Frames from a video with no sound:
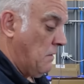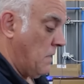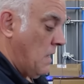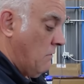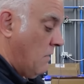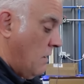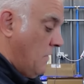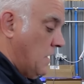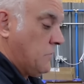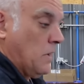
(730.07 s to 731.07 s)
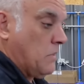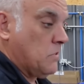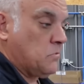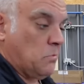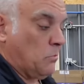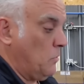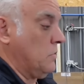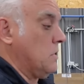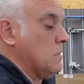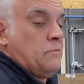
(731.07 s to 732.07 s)
They love heads like this with
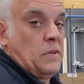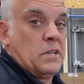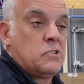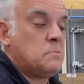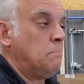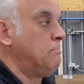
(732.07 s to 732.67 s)
really good finish.